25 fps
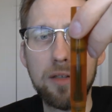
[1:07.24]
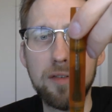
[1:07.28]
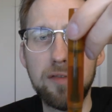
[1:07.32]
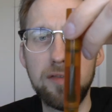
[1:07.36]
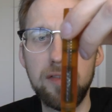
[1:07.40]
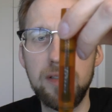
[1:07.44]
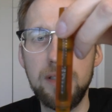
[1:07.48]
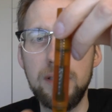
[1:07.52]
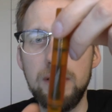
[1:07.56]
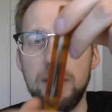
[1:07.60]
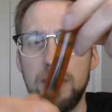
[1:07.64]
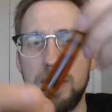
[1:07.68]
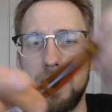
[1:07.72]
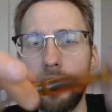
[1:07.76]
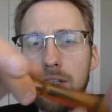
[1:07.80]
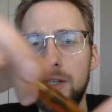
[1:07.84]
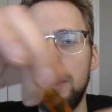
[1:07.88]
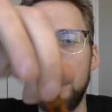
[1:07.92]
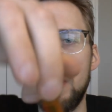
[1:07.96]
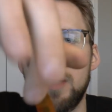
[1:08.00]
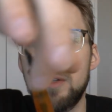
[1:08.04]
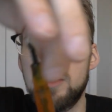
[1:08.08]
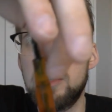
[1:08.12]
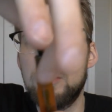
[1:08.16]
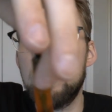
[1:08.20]
to fill this,
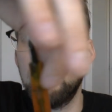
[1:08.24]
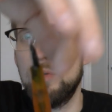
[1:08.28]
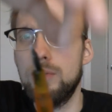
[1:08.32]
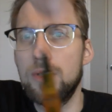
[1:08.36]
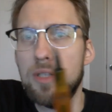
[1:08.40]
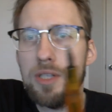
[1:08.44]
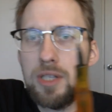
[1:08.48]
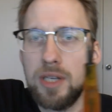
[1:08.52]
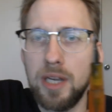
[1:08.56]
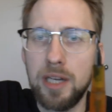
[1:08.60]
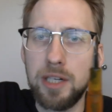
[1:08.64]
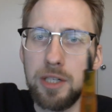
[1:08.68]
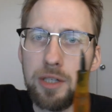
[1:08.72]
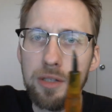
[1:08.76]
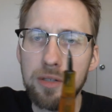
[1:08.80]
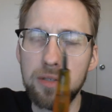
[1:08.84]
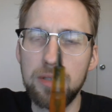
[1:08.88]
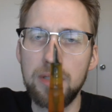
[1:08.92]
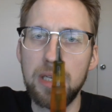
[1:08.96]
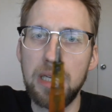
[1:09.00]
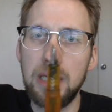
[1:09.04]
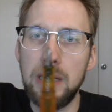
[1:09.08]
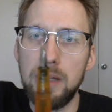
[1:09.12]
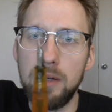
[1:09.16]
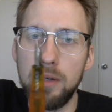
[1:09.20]
you unscrew the section,
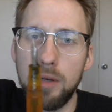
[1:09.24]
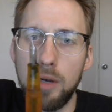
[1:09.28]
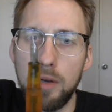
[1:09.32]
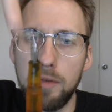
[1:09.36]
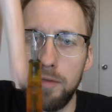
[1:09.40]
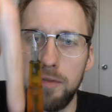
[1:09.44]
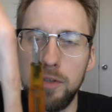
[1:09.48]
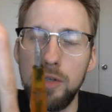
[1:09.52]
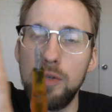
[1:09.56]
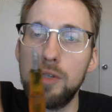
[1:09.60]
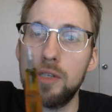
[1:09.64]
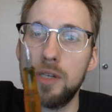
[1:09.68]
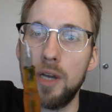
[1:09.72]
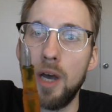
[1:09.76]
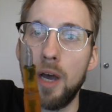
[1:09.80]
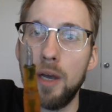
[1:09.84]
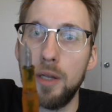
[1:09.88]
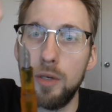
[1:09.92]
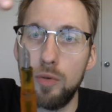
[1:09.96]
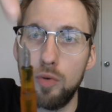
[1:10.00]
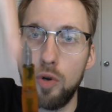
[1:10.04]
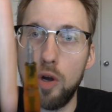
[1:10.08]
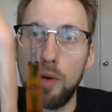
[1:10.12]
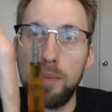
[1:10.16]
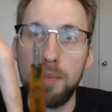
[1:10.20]
take it off, use an
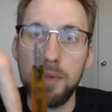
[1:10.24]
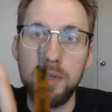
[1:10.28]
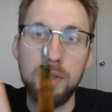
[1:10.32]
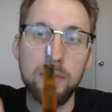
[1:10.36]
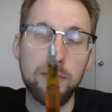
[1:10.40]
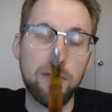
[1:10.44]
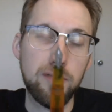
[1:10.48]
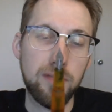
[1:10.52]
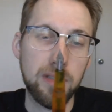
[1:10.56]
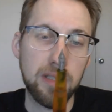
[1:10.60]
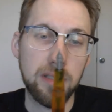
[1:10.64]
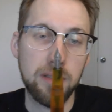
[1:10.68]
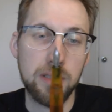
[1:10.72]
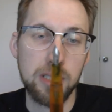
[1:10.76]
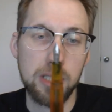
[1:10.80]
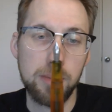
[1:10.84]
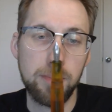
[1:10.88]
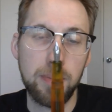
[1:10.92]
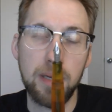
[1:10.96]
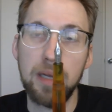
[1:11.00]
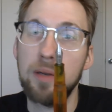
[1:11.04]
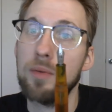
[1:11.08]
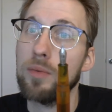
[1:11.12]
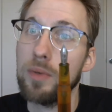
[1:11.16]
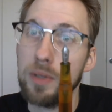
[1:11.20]
eyedropper to fill this
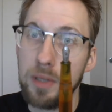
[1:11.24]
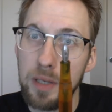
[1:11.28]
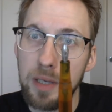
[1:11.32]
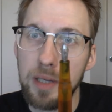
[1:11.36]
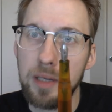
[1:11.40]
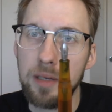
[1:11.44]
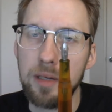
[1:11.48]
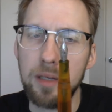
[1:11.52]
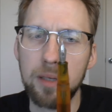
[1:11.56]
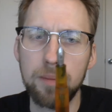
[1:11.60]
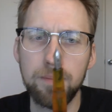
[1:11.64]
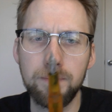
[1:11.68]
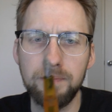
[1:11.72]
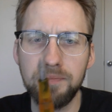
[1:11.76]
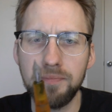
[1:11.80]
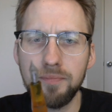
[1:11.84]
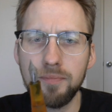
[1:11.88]
pen with ink.